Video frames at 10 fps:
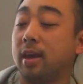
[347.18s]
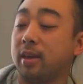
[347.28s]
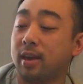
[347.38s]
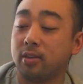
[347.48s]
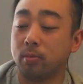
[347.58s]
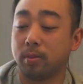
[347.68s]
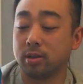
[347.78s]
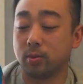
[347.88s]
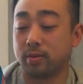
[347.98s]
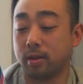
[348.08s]
yeah, you can't do much
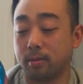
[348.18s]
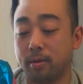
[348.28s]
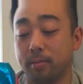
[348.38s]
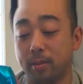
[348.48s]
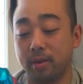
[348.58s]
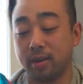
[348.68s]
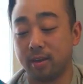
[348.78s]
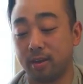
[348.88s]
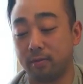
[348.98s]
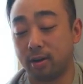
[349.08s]
with it, but maybe
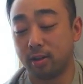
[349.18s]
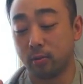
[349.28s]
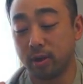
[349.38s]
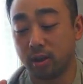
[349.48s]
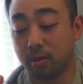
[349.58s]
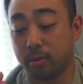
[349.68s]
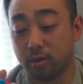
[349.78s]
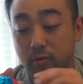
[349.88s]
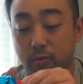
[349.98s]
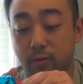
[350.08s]
uh, for Halloween it could be
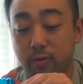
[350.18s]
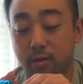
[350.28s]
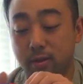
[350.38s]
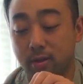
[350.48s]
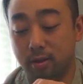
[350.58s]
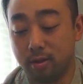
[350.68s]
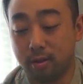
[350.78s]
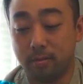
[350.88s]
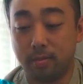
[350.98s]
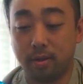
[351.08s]
useful.
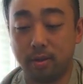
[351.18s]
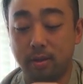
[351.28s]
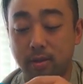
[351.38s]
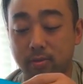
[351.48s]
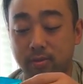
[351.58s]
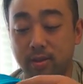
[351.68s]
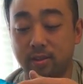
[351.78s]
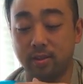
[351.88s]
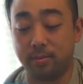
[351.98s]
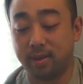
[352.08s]
But yeah, interesting
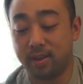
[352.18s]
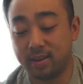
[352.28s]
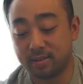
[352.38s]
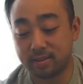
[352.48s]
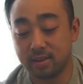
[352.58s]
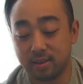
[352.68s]
little mask.